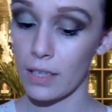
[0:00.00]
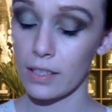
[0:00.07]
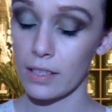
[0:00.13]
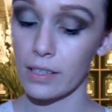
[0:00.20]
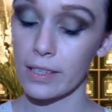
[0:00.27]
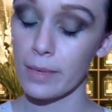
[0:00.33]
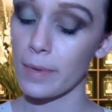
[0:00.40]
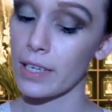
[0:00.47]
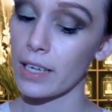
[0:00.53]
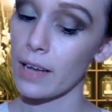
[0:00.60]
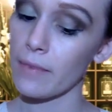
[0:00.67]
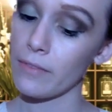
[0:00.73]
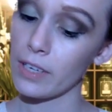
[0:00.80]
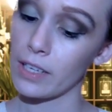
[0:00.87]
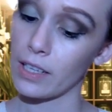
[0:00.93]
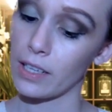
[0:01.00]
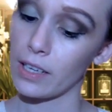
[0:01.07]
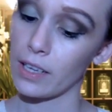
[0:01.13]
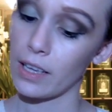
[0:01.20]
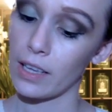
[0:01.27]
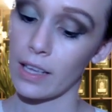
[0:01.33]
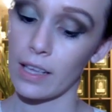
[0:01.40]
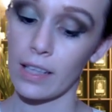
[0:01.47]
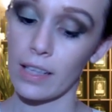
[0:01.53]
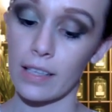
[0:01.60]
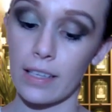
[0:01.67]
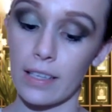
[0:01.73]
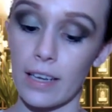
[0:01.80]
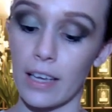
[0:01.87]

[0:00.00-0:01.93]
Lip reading: Sleepy Time Vanilla is an